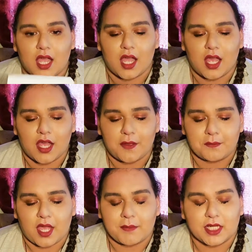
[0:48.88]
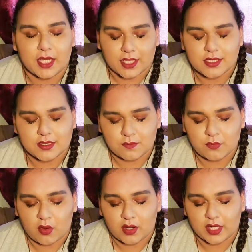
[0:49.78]
I'm going to get
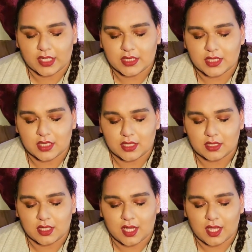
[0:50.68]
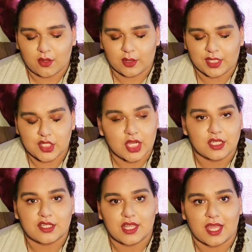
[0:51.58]
more into how he
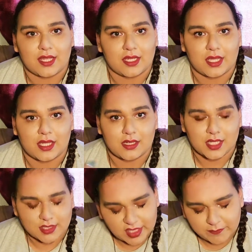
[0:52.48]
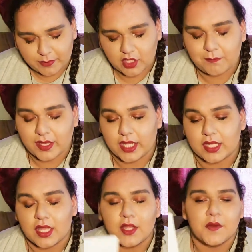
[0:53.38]
changed that in his second book, but